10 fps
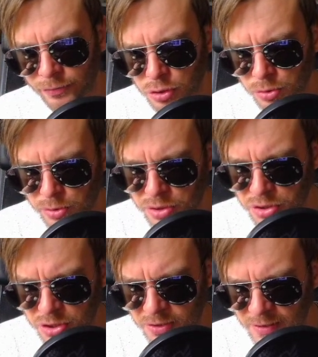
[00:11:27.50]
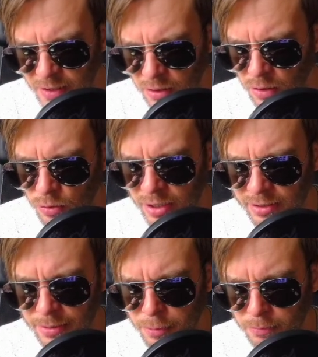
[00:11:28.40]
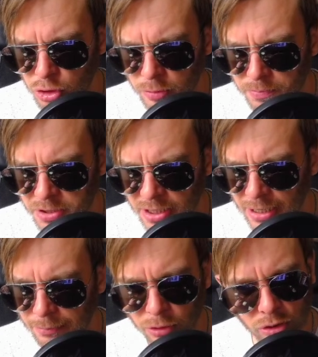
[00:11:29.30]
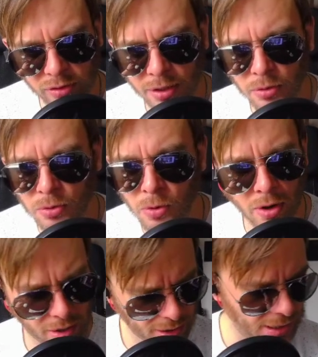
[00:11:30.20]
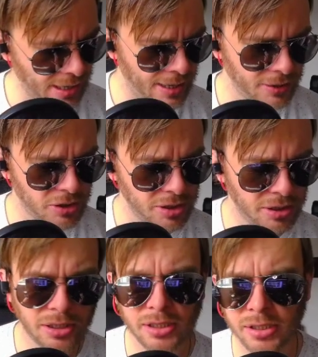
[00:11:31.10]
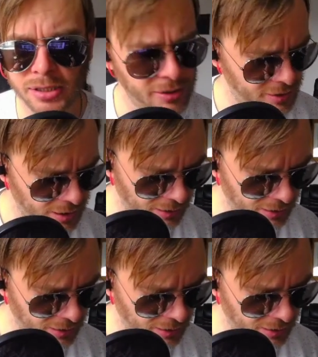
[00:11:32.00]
shows. Alrighty, boob tubes, I'm good to go. Catchies.